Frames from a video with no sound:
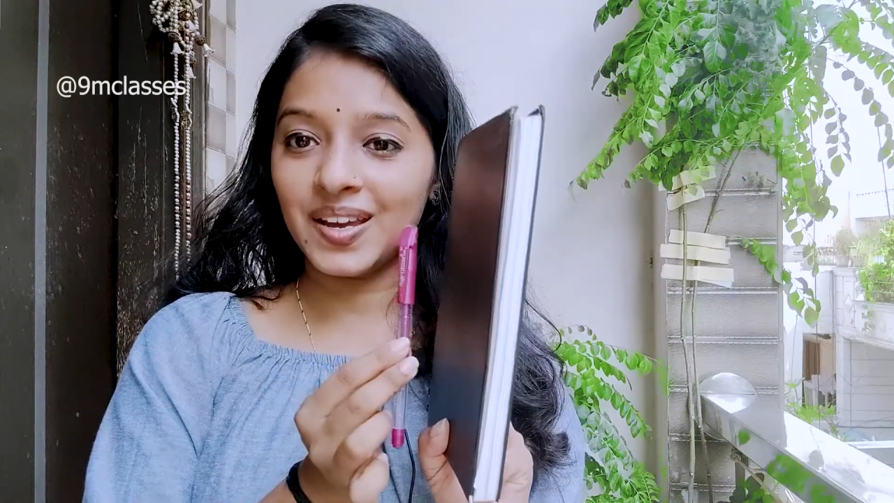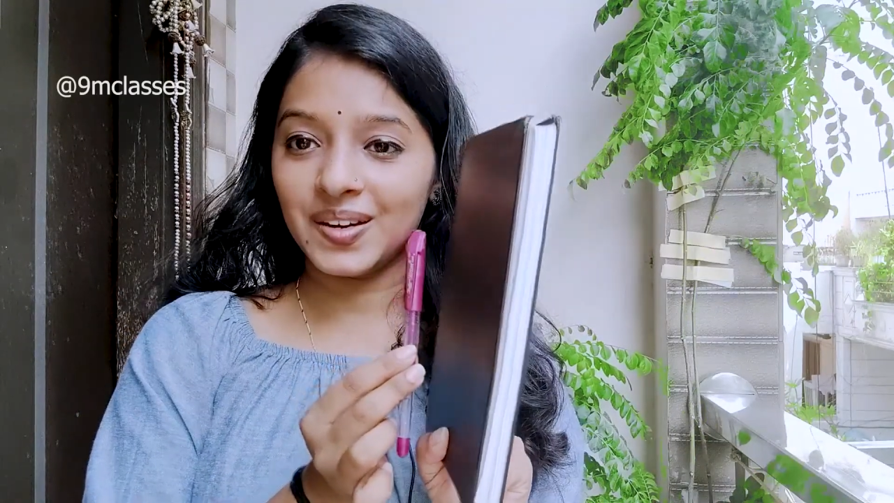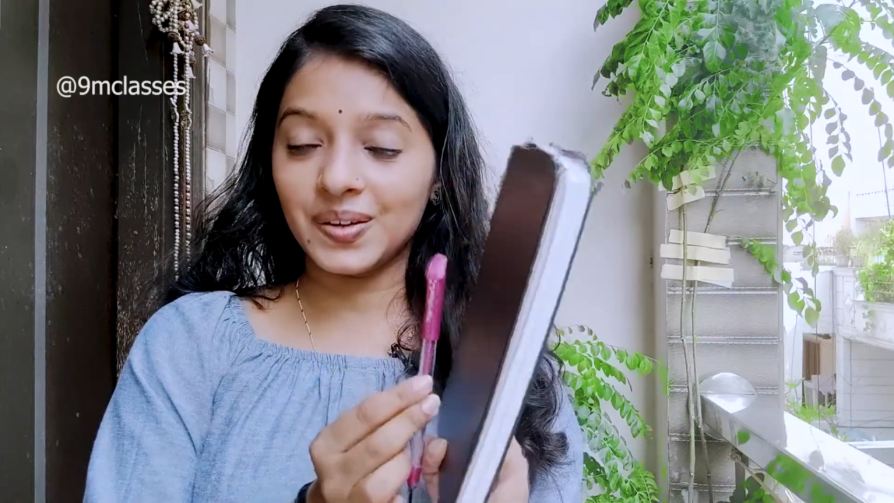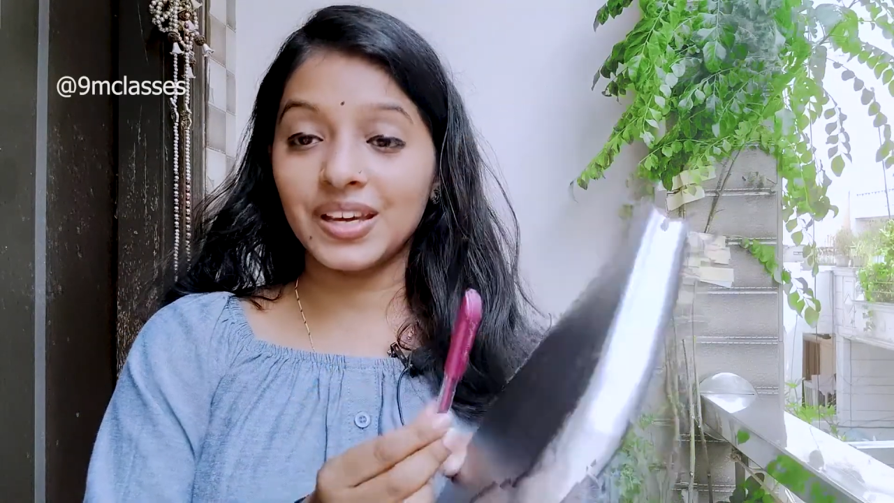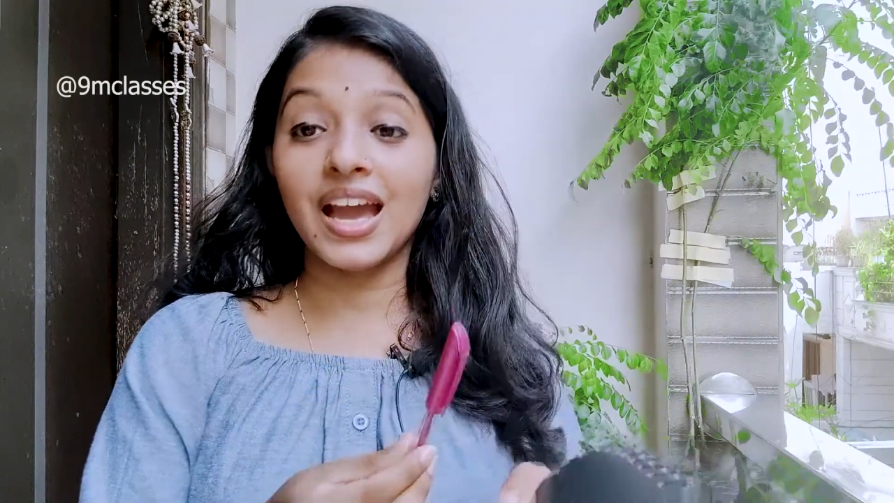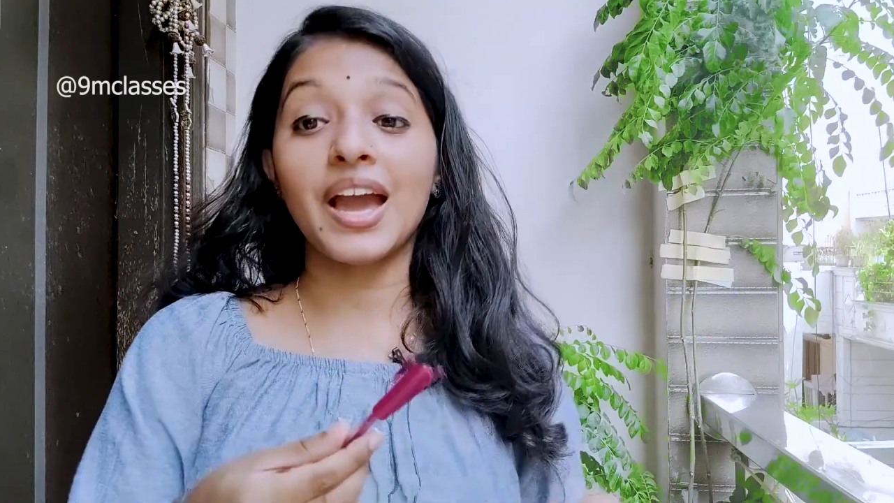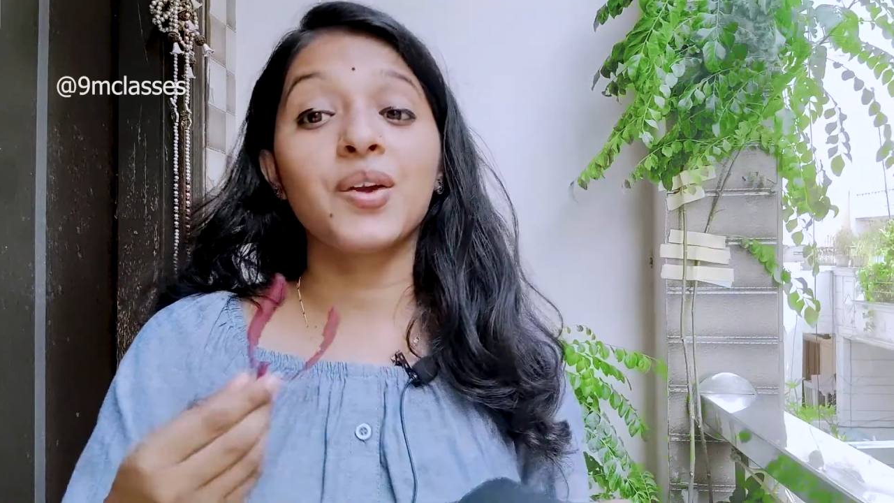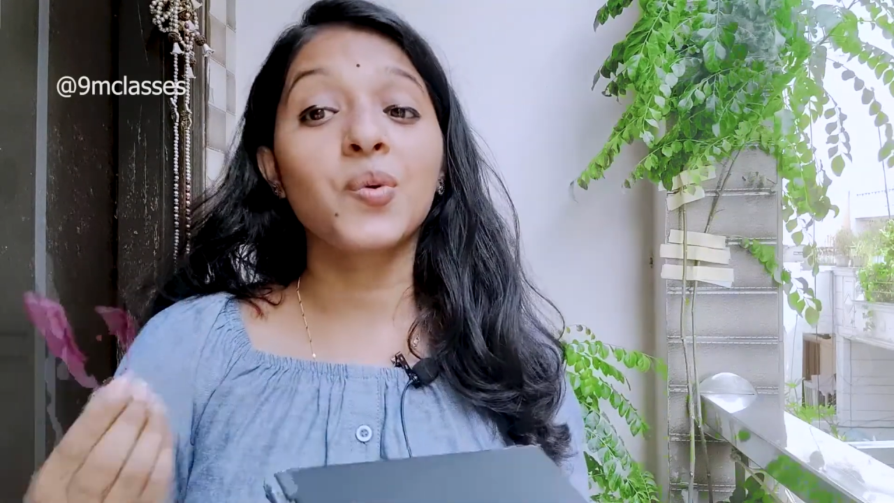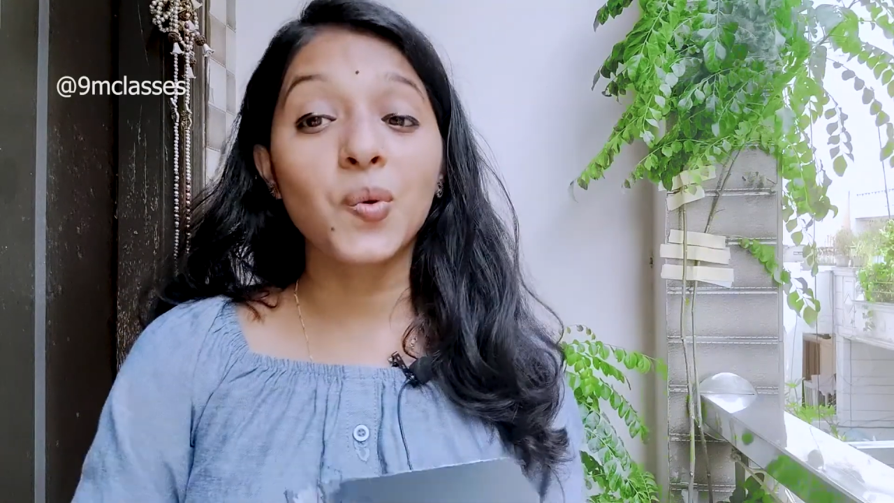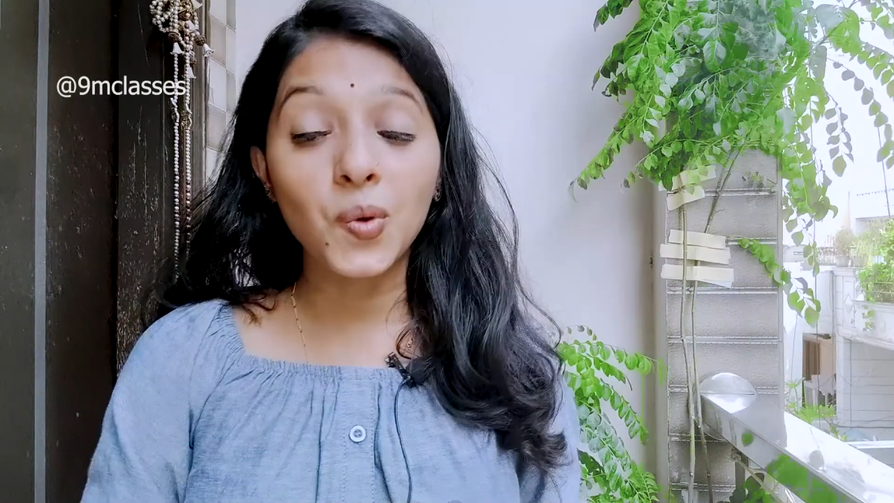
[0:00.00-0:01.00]
Okay, I
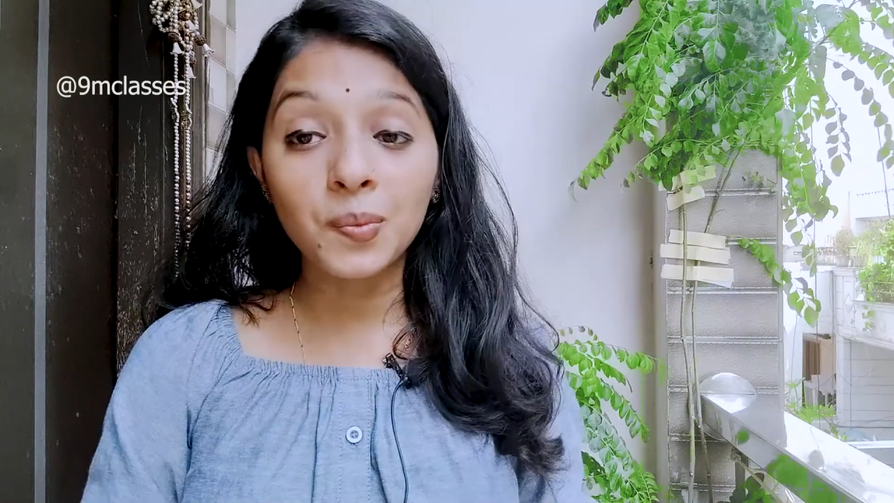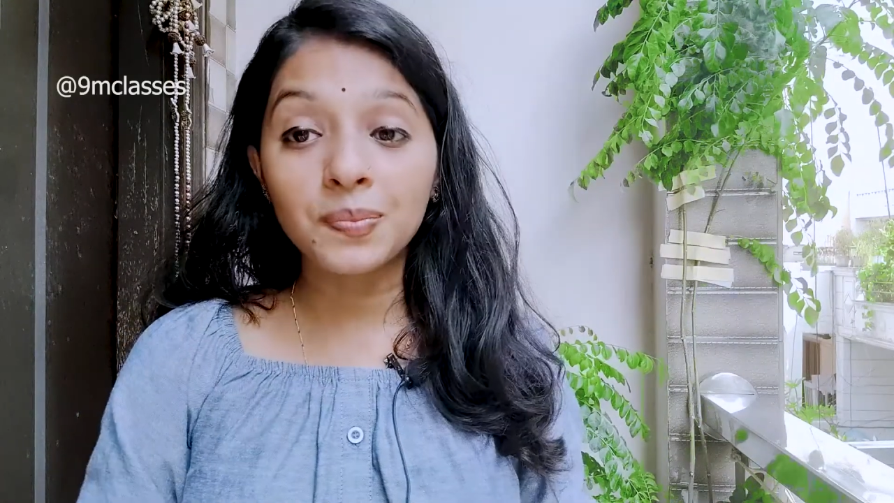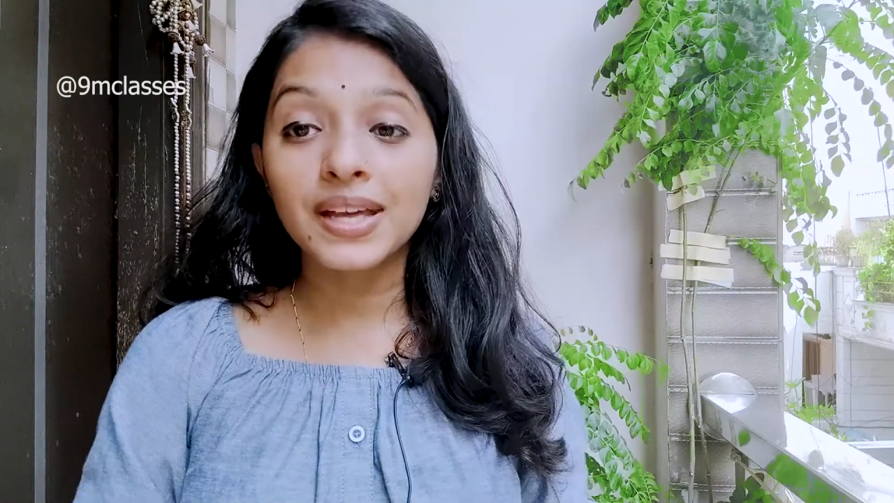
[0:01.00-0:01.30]
hope